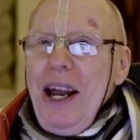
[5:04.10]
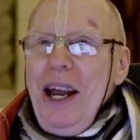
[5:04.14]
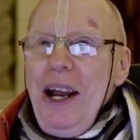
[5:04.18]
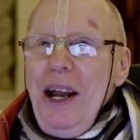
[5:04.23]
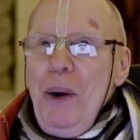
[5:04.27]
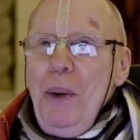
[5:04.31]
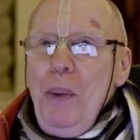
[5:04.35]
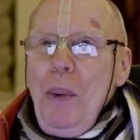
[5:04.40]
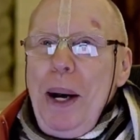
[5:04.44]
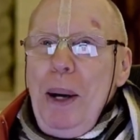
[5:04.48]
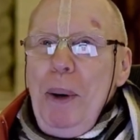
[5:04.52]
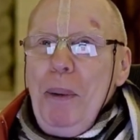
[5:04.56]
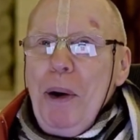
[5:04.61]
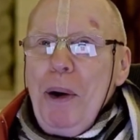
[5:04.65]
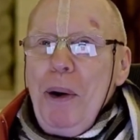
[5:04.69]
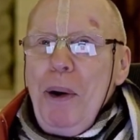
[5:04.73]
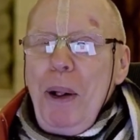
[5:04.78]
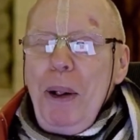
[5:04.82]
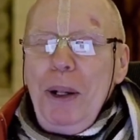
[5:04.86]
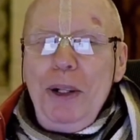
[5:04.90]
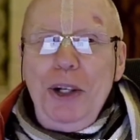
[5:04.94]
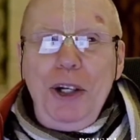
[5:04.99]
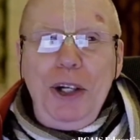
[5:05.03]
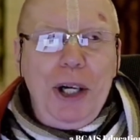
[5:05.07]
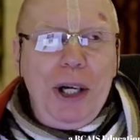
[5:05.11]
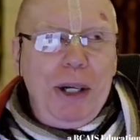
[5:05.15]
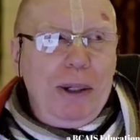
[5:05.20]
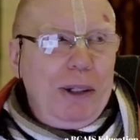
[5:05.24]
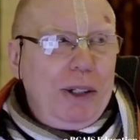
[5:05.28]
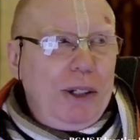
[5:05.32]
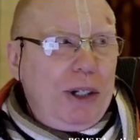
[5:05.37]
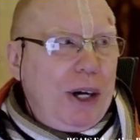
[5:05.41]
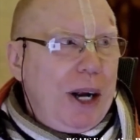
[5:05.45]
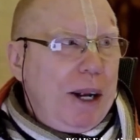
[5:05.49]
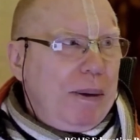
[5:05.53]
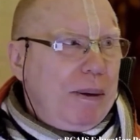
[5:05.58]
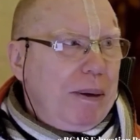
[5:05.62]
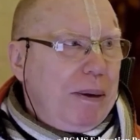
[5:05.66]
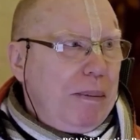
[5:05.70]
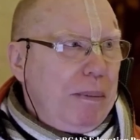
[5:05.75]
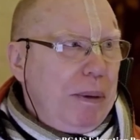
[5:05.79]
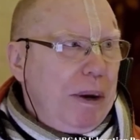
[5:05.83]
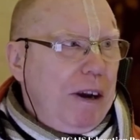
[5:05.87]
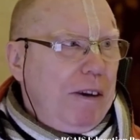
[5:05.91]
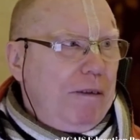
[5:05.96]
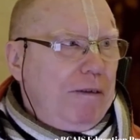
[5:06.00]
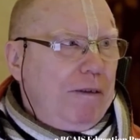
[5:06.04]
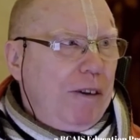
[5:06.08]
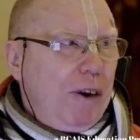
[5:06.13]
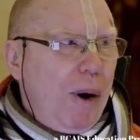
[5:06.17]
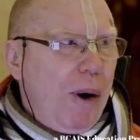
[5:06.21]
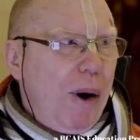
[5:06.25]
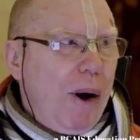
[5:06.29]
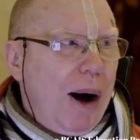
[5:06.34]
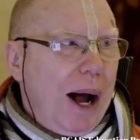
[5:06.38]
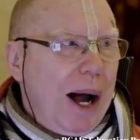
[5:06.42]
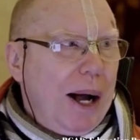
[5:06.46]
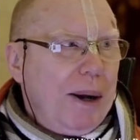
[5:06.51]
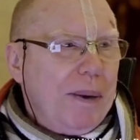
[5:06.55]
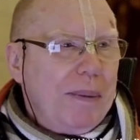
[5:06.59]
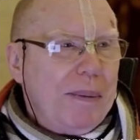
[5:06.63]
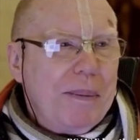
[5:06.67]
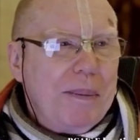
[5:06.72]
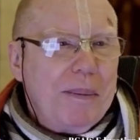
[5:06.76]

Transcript: we were all children before,